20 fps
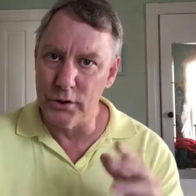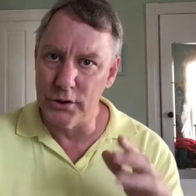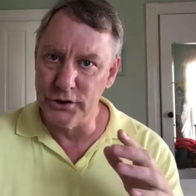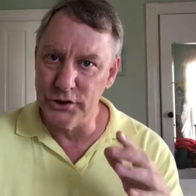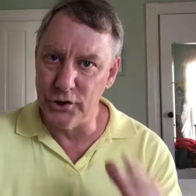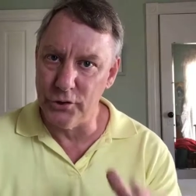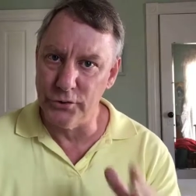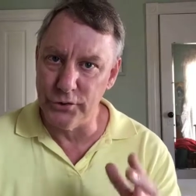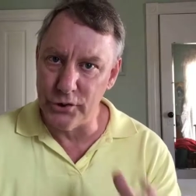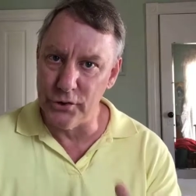
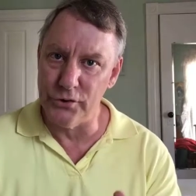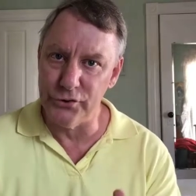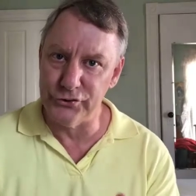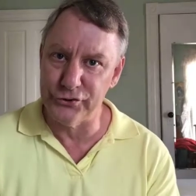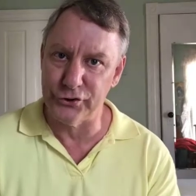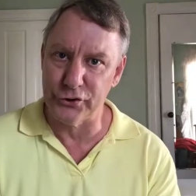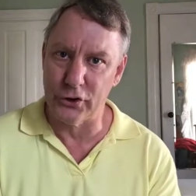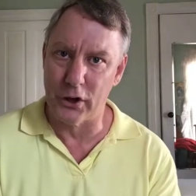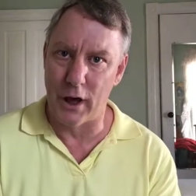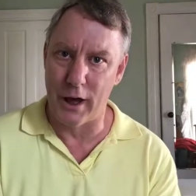you
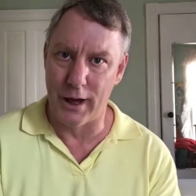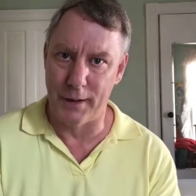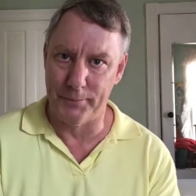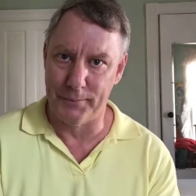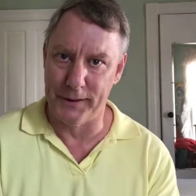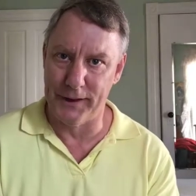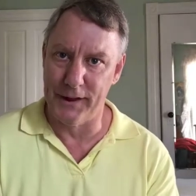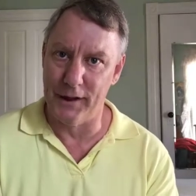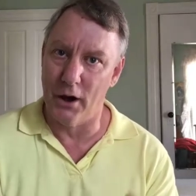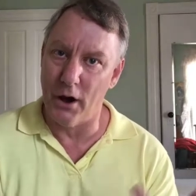use your
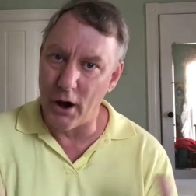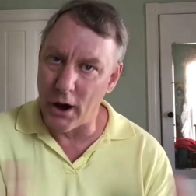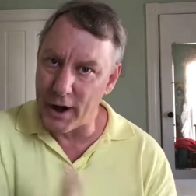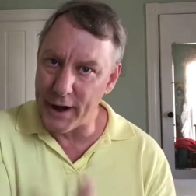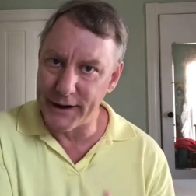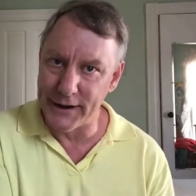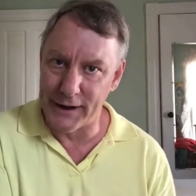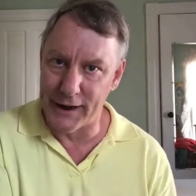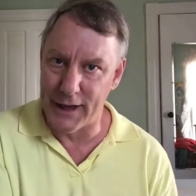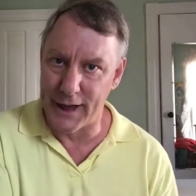copy
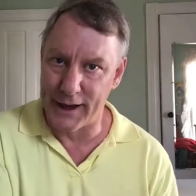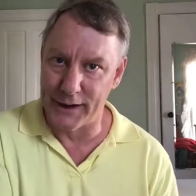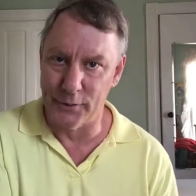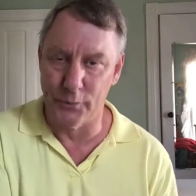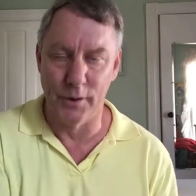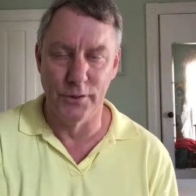online,